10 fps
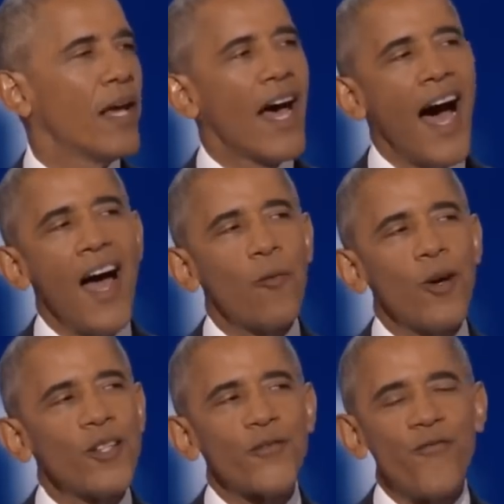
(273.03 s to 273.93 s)
But I
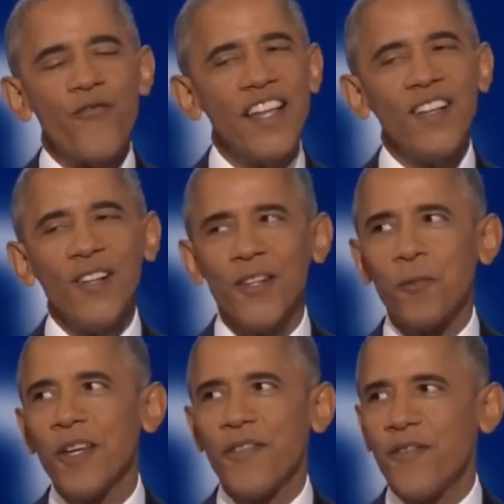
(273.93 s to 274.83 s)
was
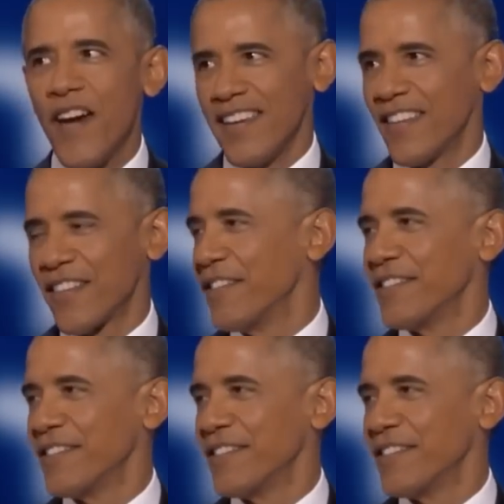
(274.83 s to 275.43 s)
filled with faith.